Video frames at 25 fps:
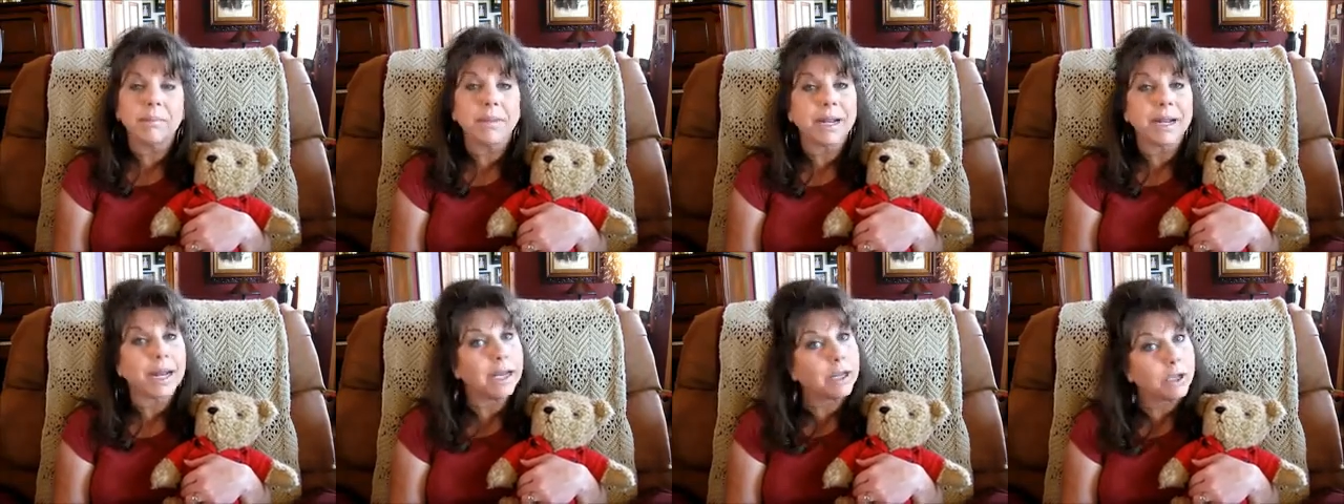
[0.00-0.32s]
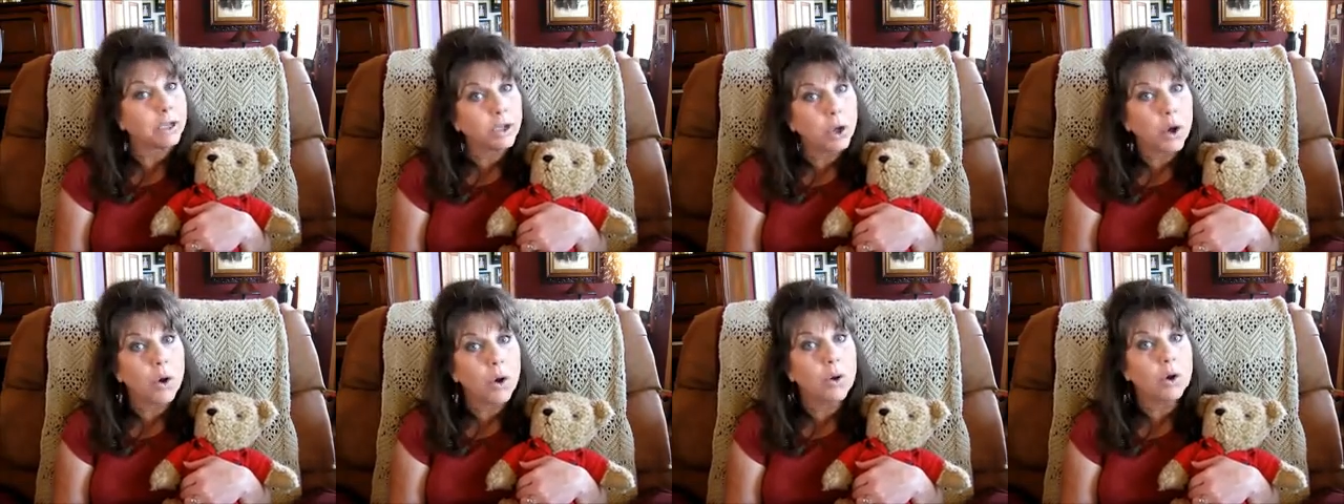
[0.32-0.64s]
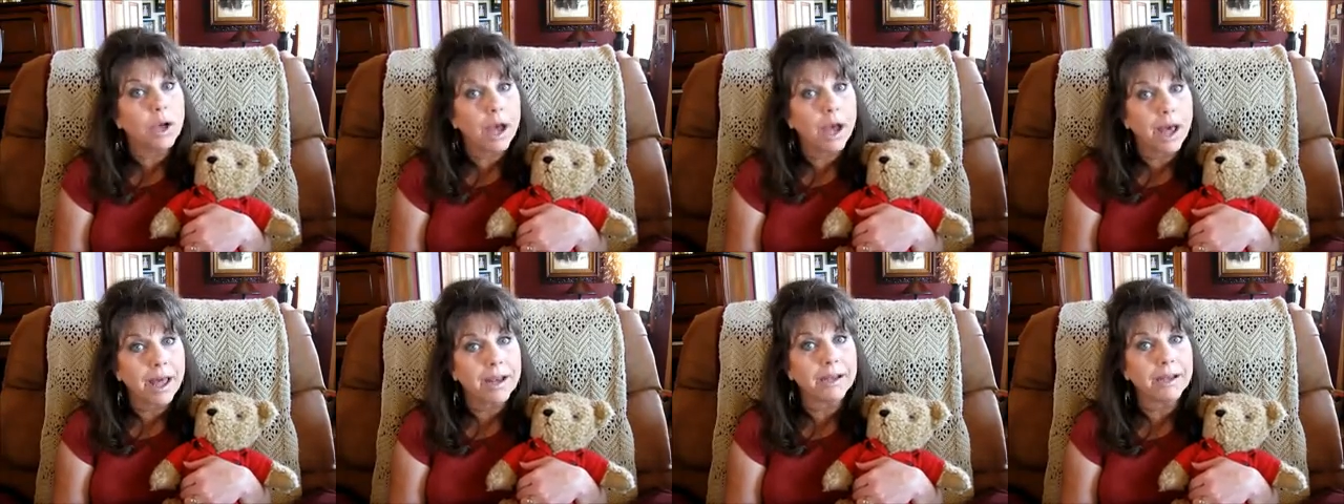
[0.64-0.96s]
but I know
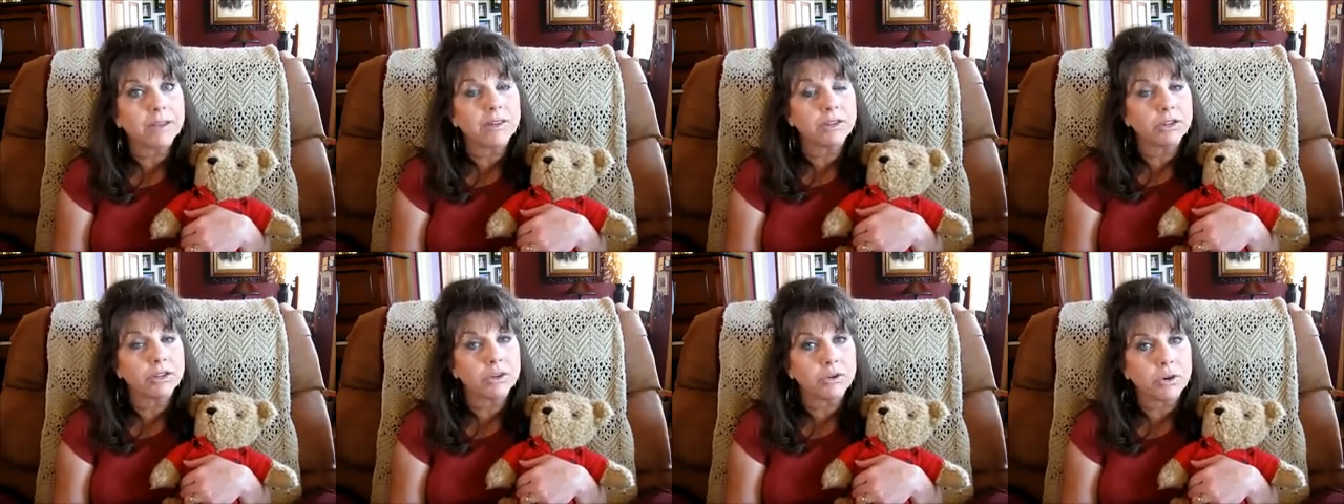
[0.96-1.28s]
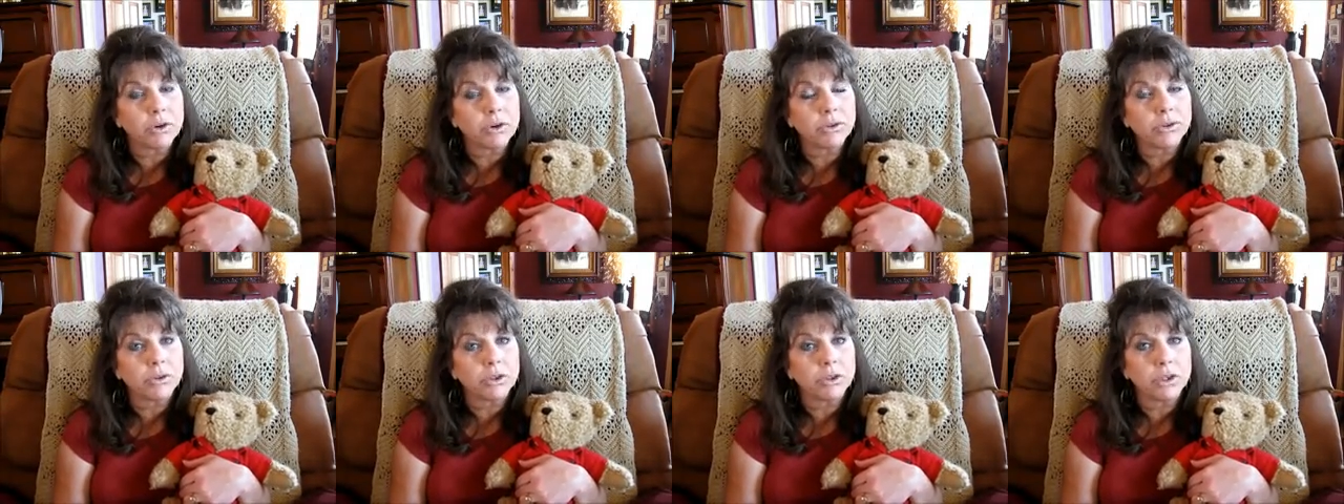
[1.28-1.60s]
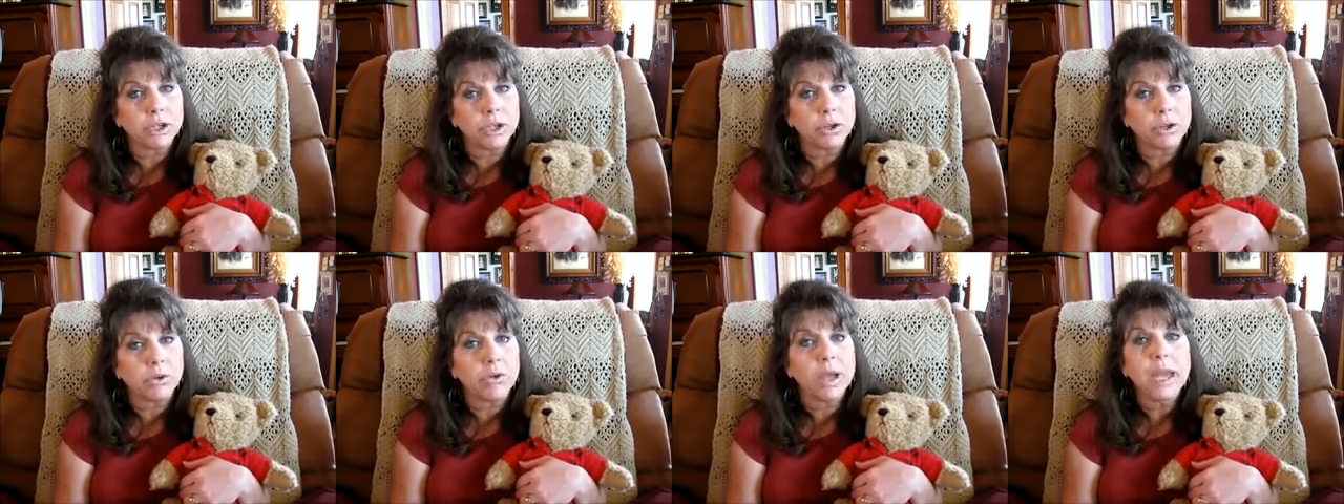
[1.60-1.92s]
God has chosen
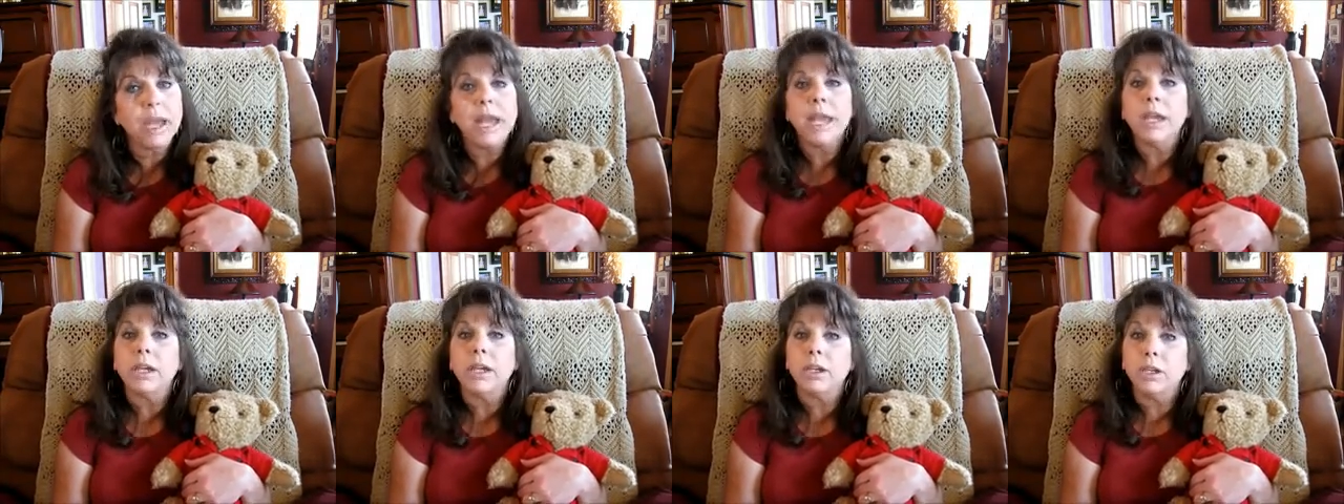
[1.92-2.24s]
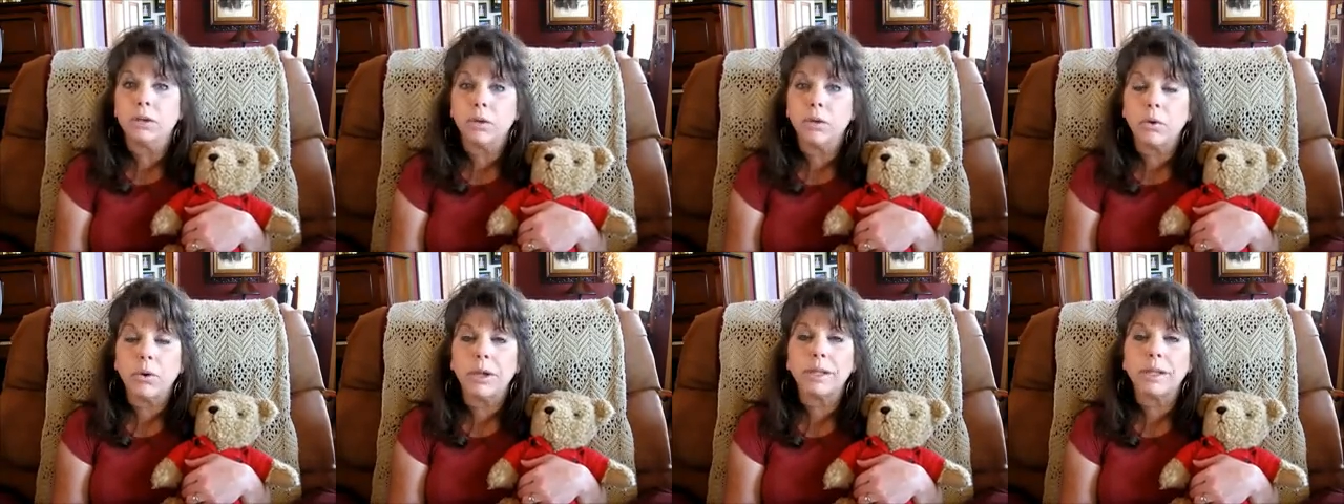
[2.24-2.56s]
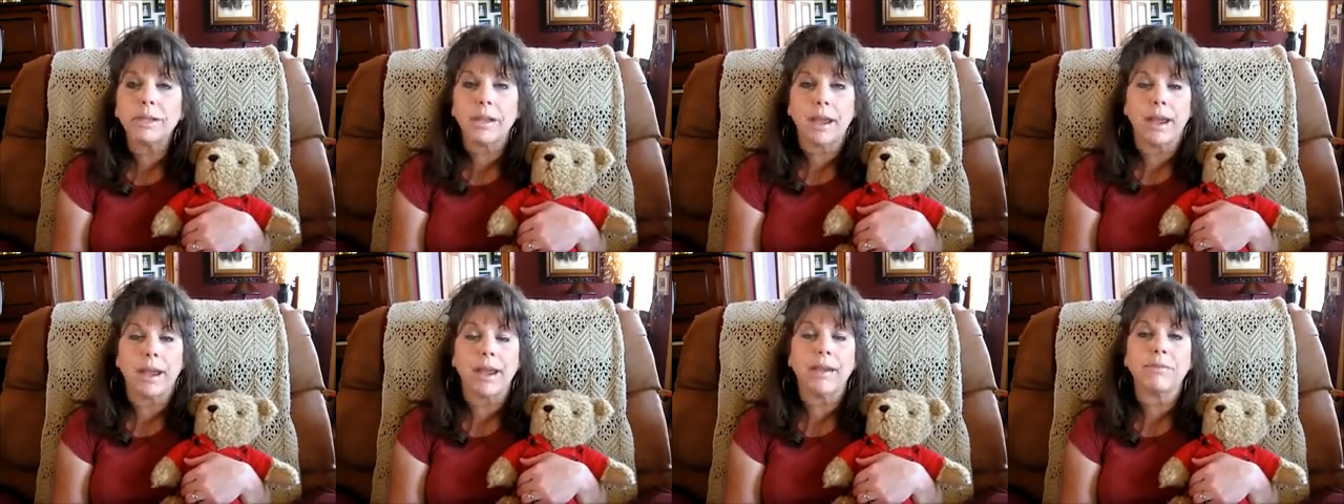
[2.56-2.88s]
you. You're going
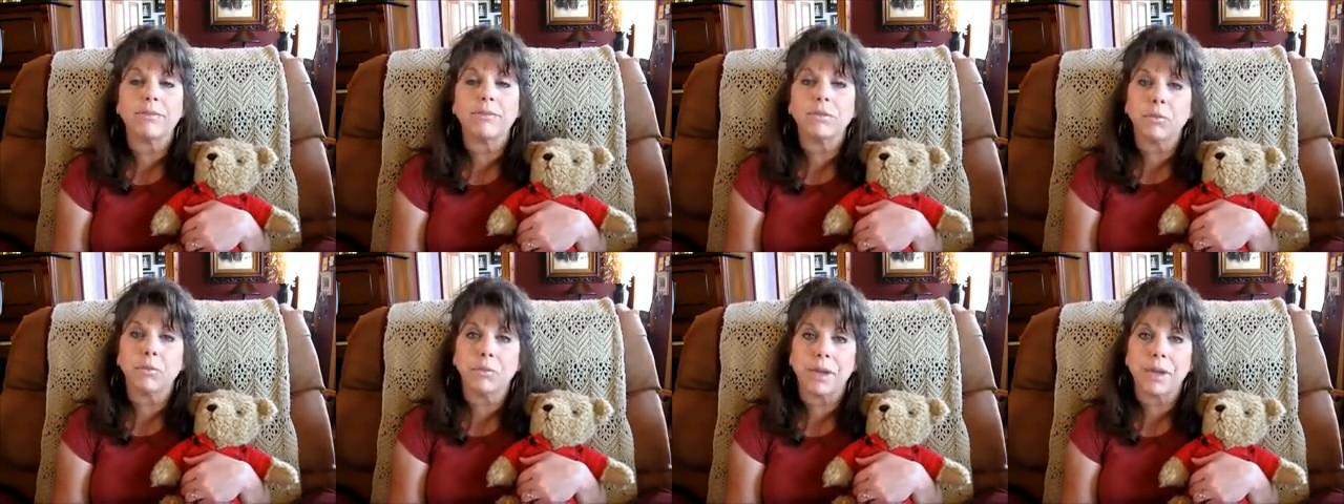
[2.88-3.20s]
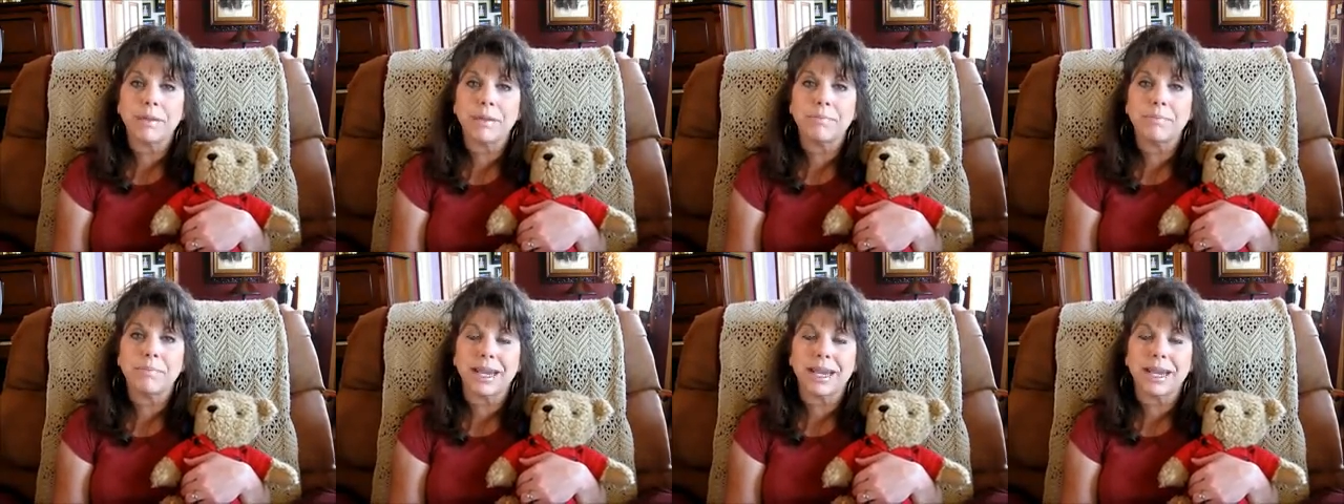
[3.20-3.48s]
to have to wait